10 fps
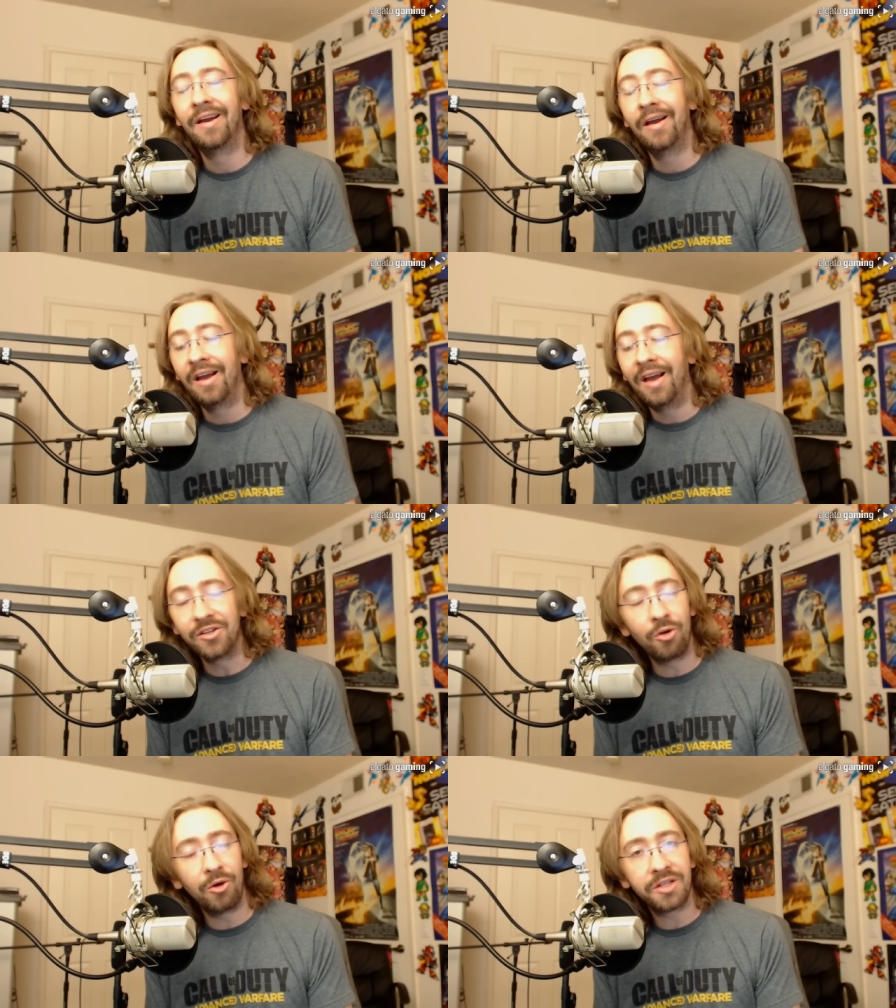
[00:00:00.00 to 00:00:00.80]
As
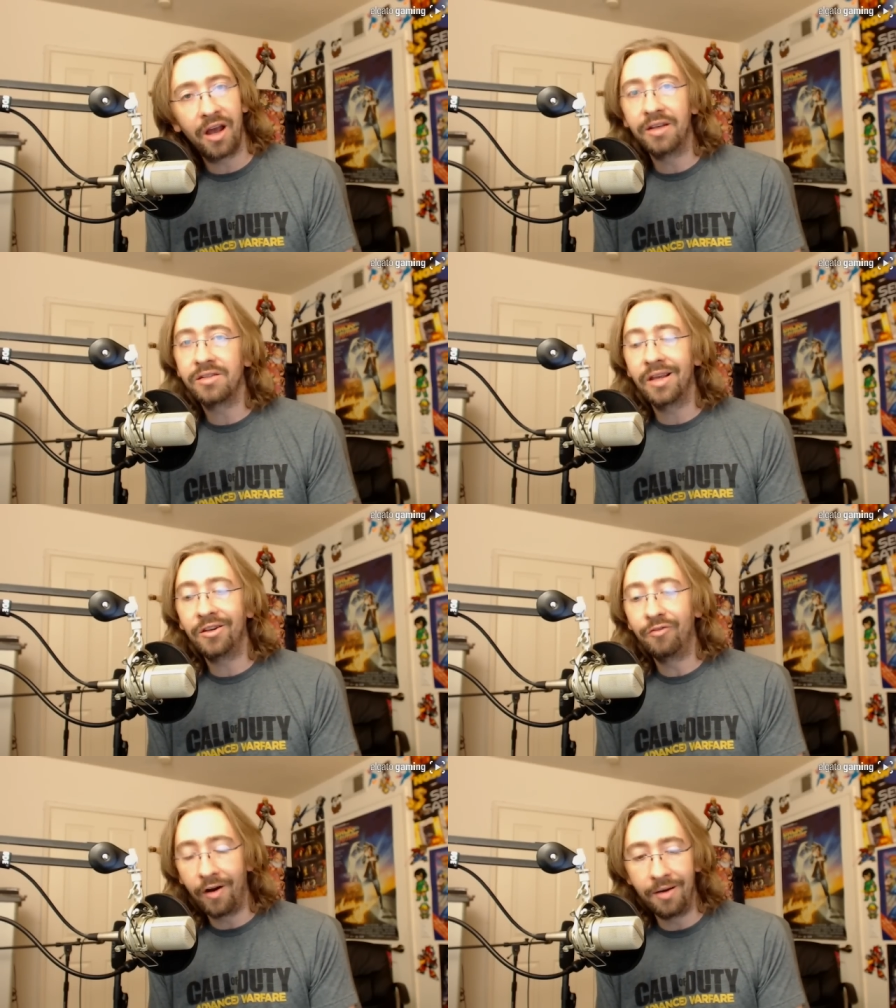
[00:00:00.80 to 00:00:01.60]
always, guys, thank
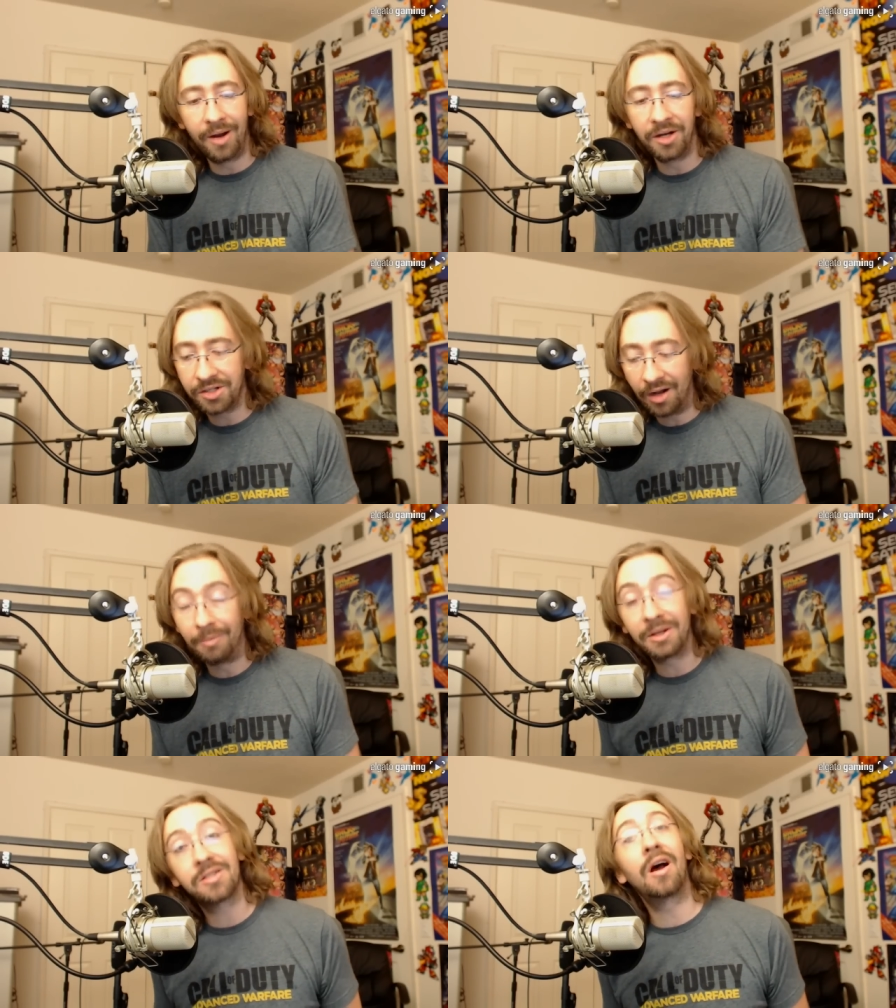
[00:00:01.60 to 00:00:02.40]
you very much. I'm
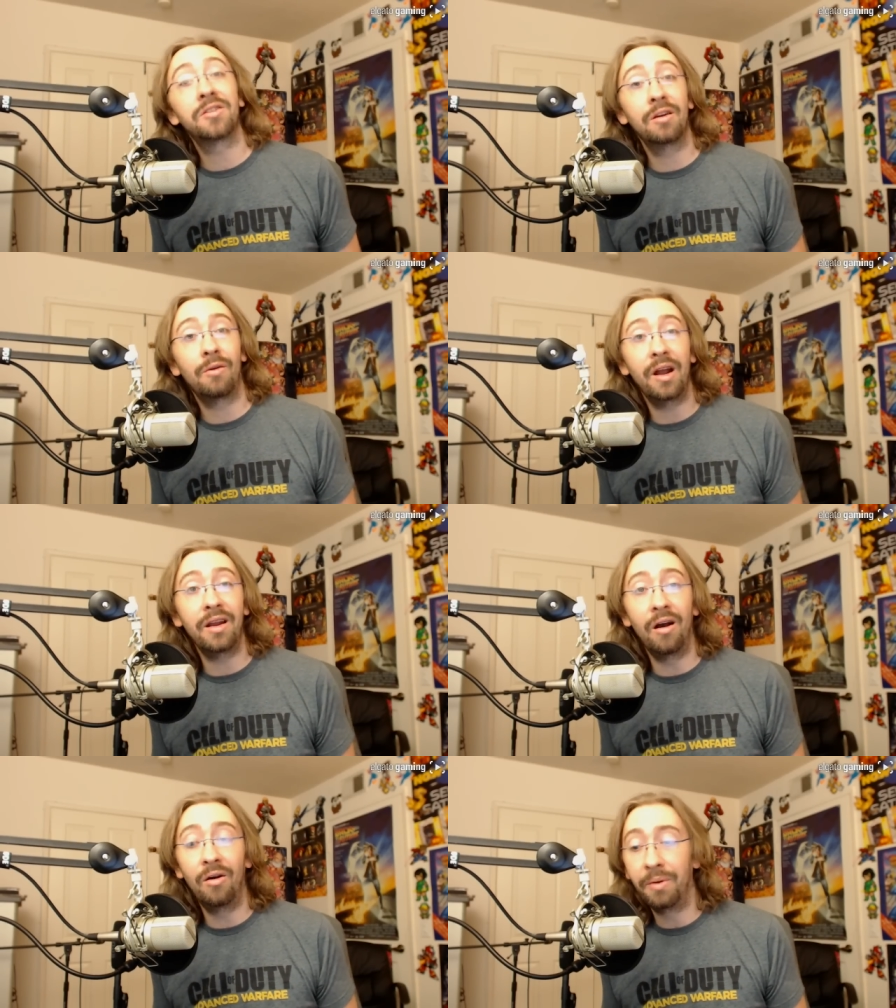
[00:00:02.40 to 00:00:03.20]
exhausted right
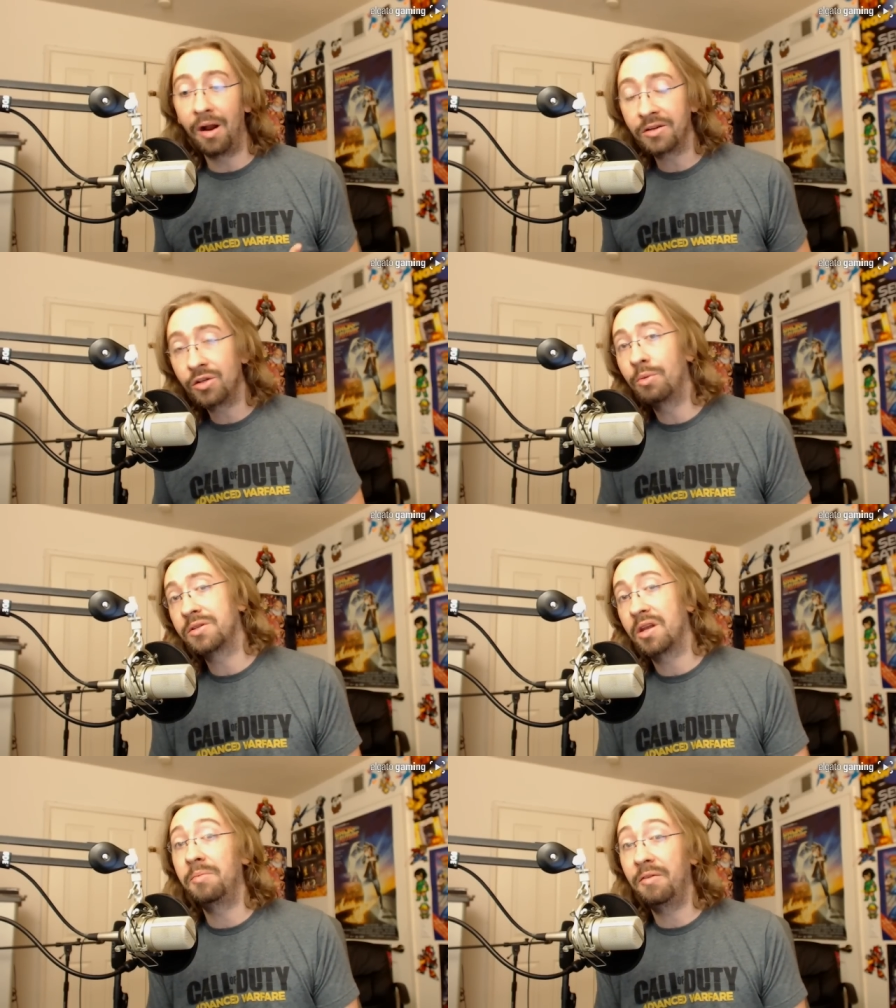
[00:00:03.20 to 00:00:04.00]
now, but October's
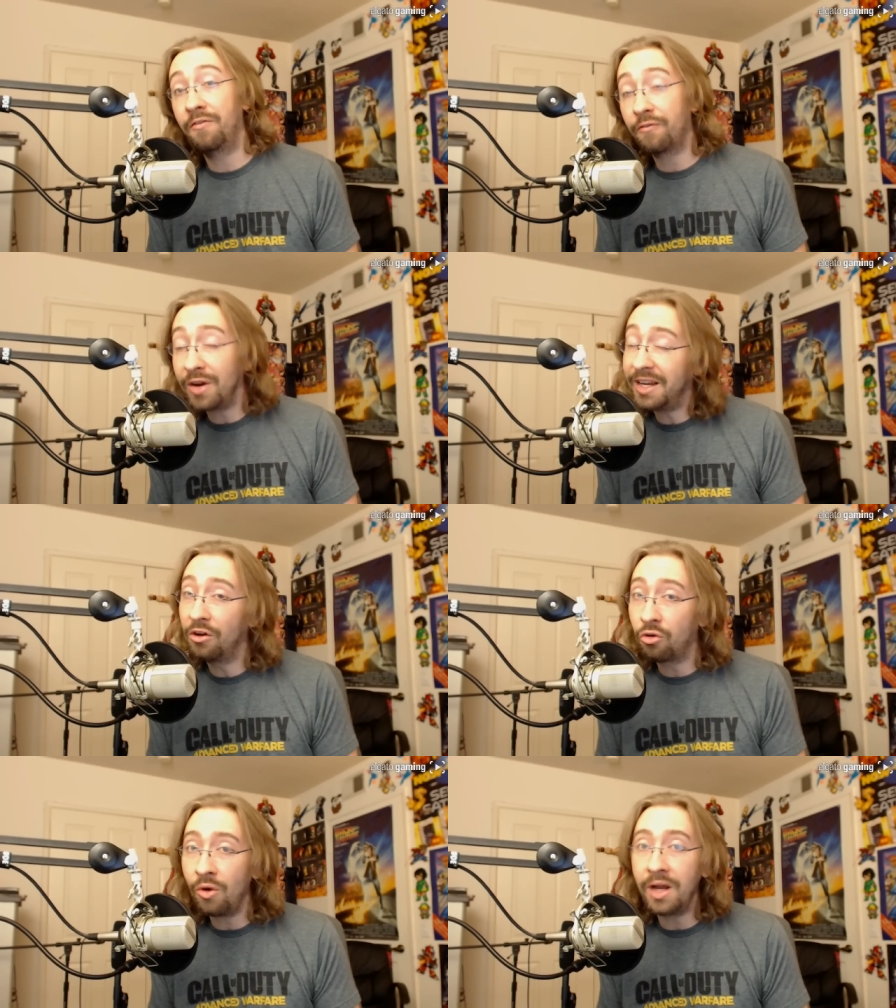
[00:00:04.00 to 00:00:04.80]
going to be freaking
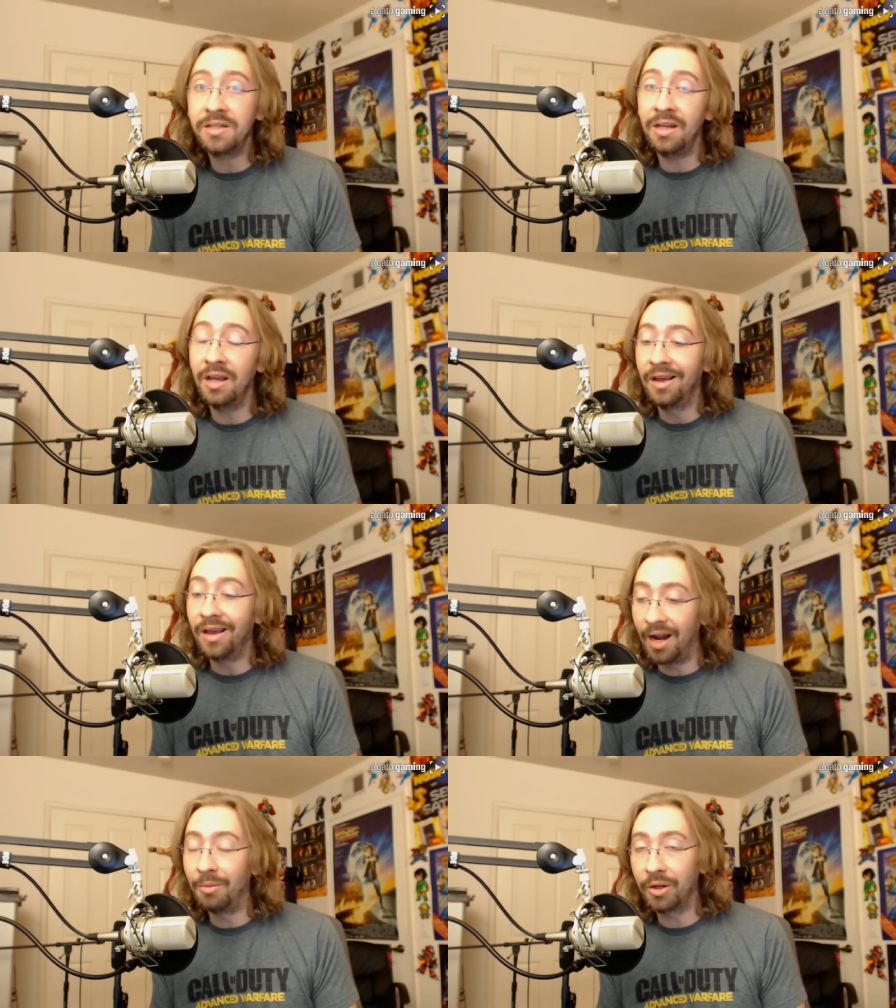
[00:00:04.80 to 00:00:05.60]
crazy,
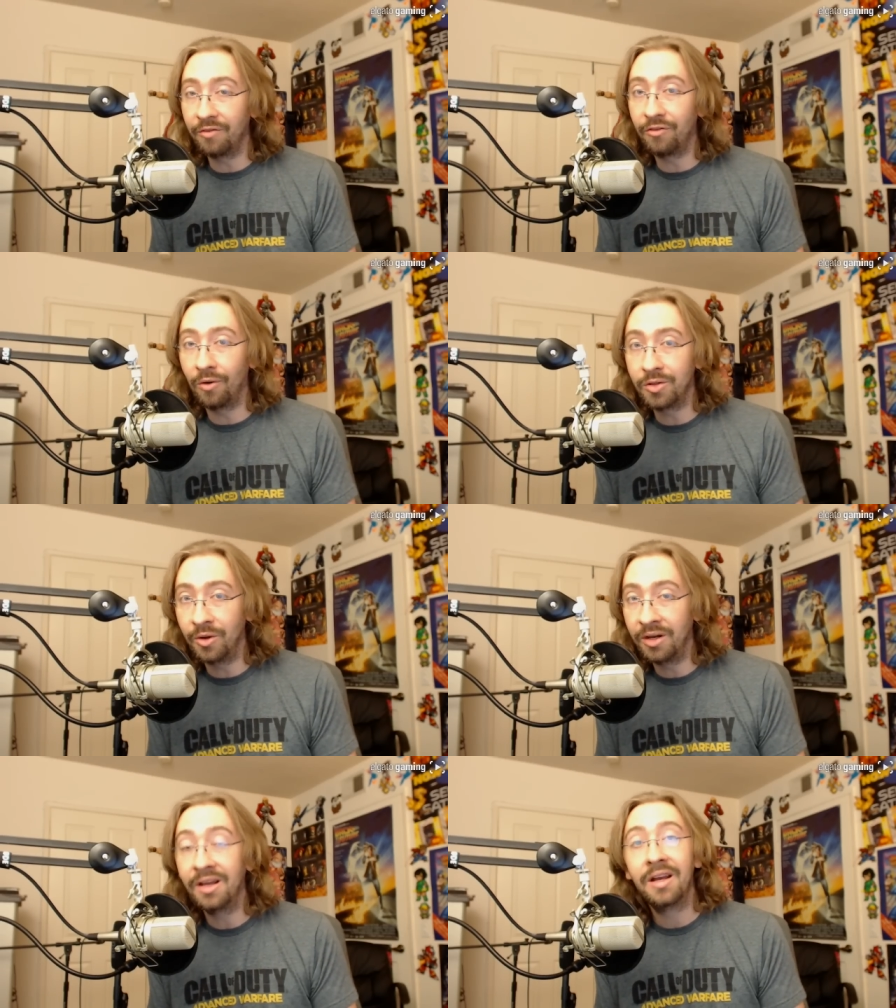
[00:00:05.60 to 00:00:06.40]
and I'm looking forward to
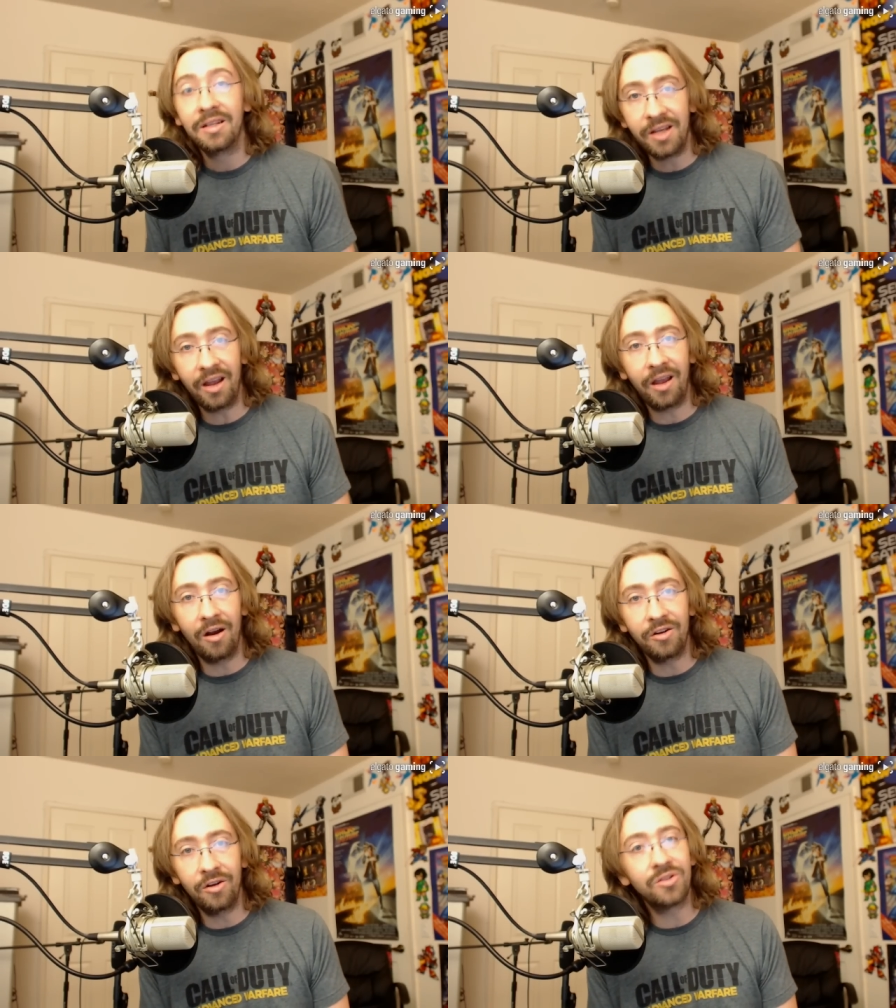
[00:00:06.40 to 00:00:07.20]
it. Take care,
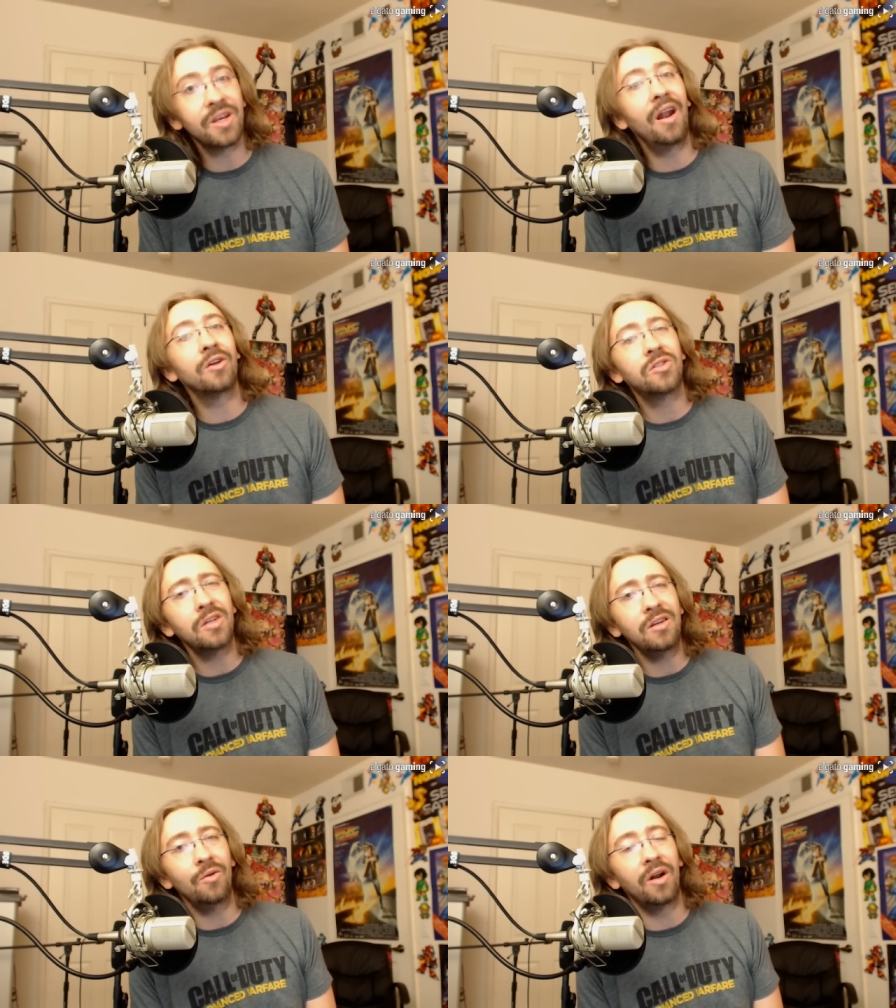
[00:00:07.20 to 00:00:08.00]
dudes, and I'll see
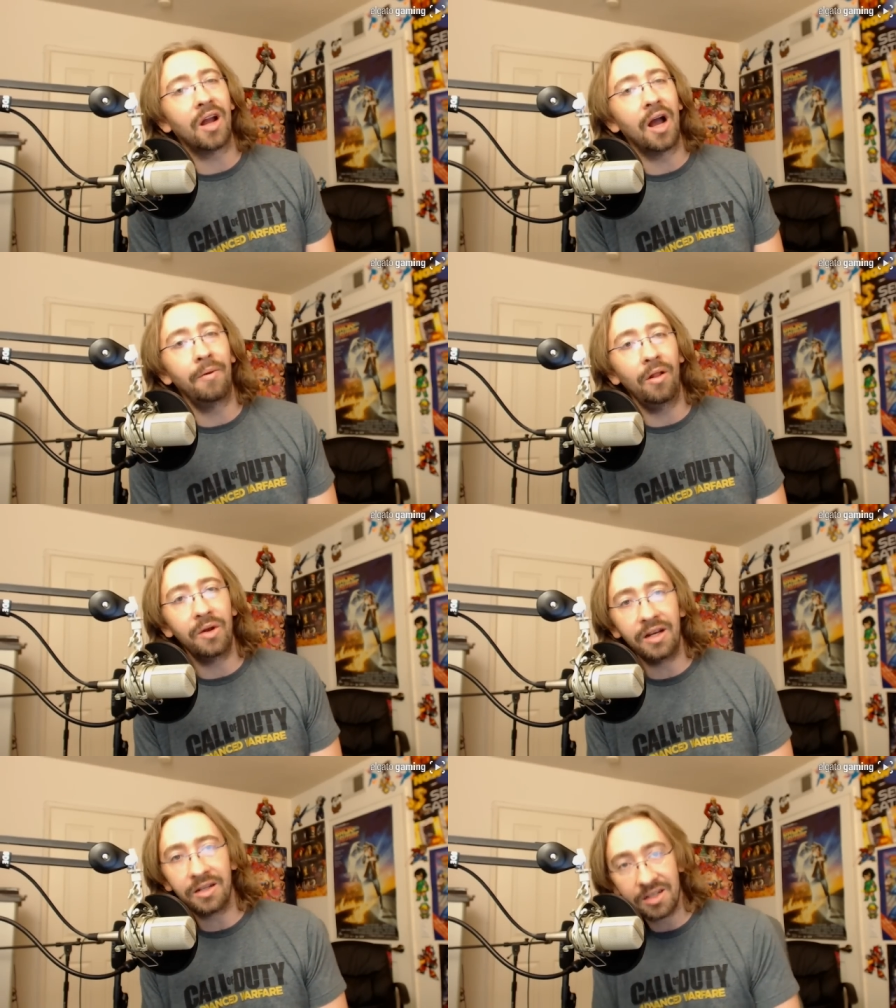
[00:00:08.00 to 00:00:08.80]
you in a couple of
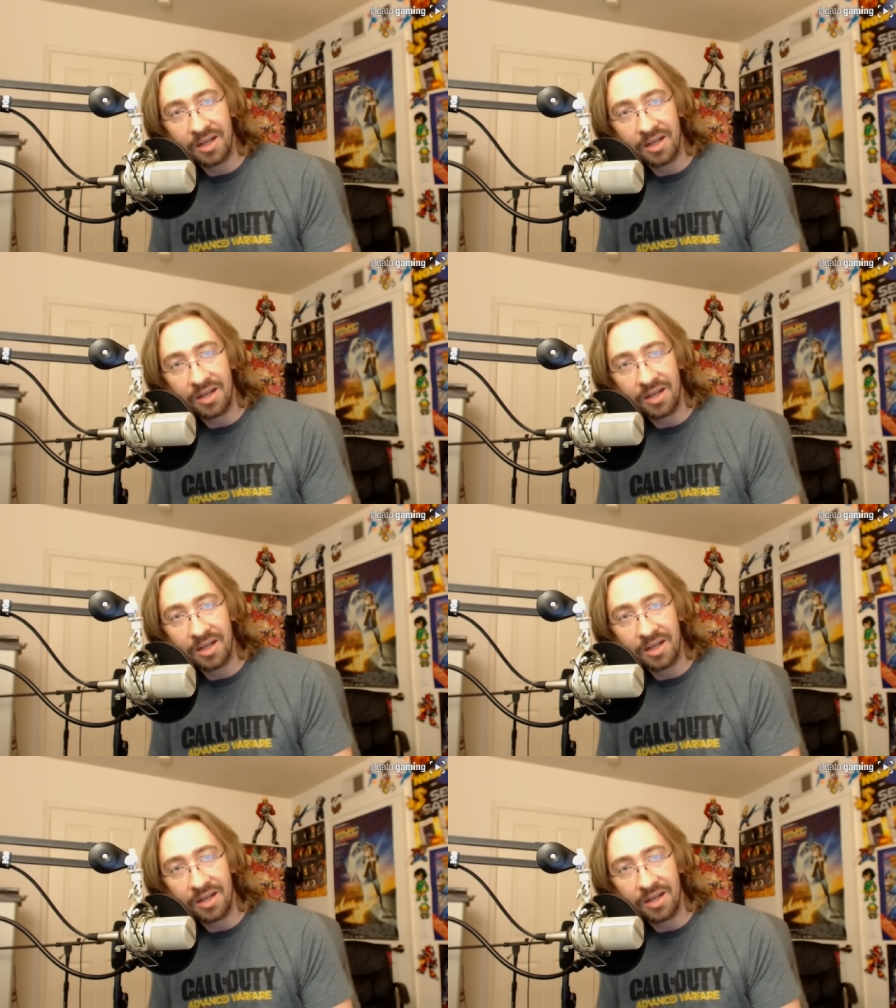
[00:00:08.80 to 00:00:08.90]
weeks.